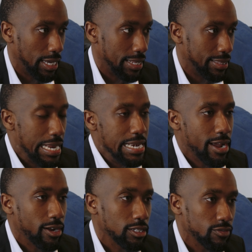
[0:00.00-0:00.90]
that, that
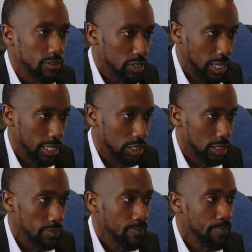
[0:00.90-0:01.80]
narrative of
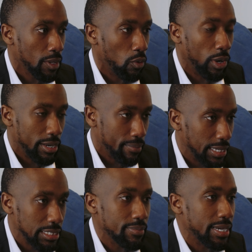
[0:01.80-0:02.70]
changing what it
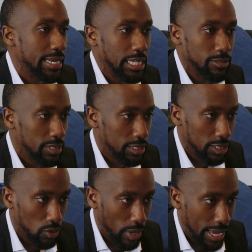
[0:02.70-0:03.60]
means to be an
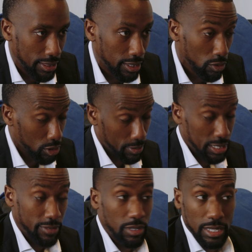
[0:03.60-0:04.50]
HBCU athlete or mm-hmm.
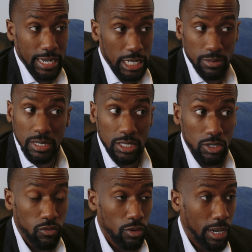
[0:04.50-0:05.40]
specifically an
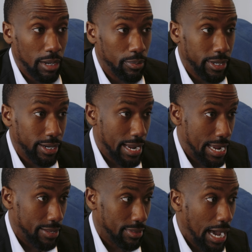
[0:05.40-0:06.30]
HBCU football player
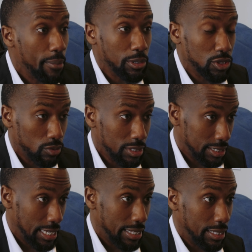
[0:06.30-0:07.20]
and the
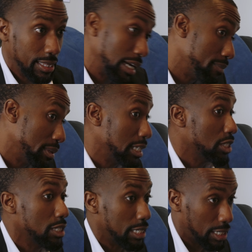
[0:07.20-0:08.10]
opportunities that, that could
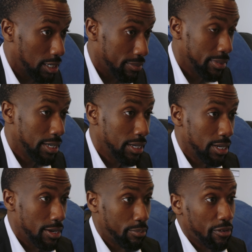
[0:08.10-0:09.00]
potentially come
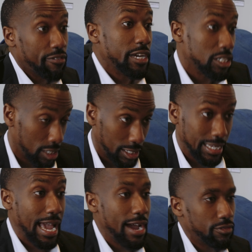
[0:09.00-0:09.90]

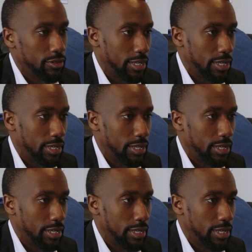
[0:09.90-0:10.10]
professionally after